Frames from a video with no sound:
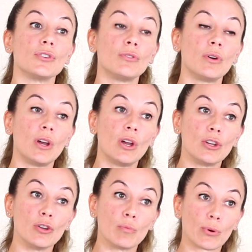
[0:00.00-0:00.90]
you.
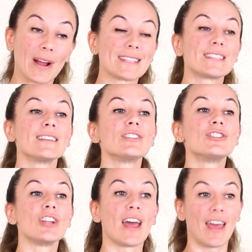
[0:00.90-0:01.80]
You press
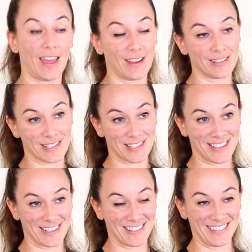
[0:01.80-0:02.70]

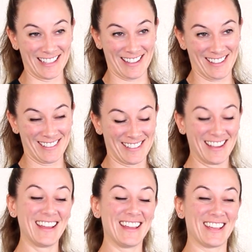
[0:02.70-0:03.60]
gently
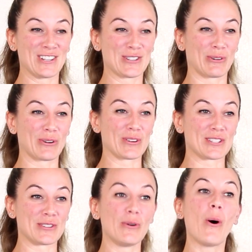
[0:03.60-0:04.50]
in
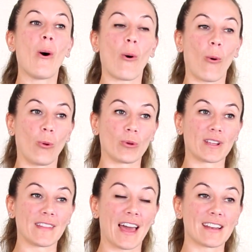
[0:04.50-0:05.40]
towards you,
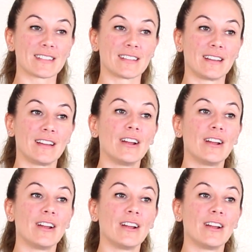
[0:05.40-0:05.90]
holding that.